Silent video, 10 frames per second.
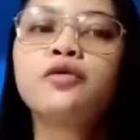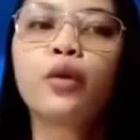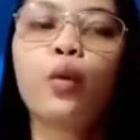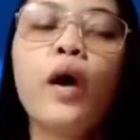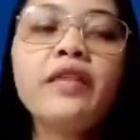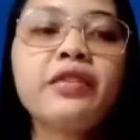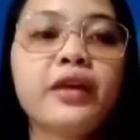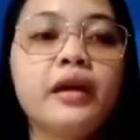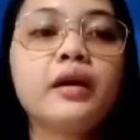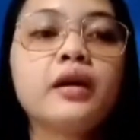For one
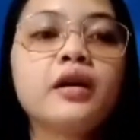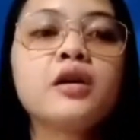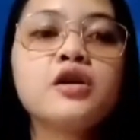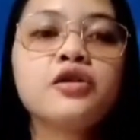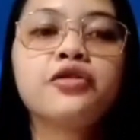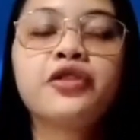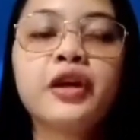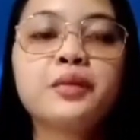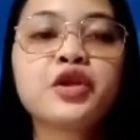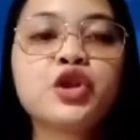thing,
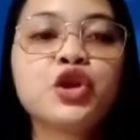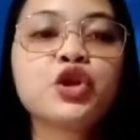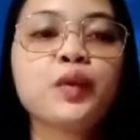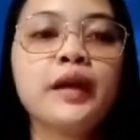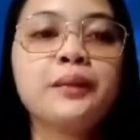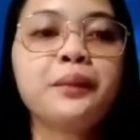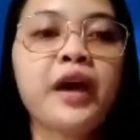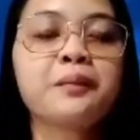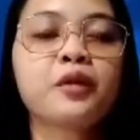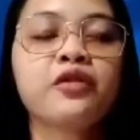firms usually
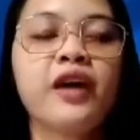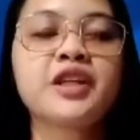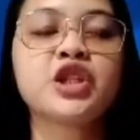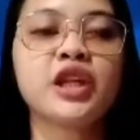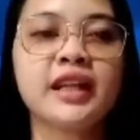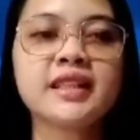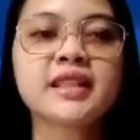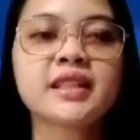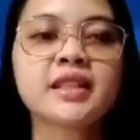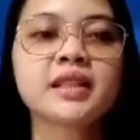pay
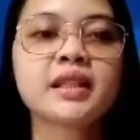professionals.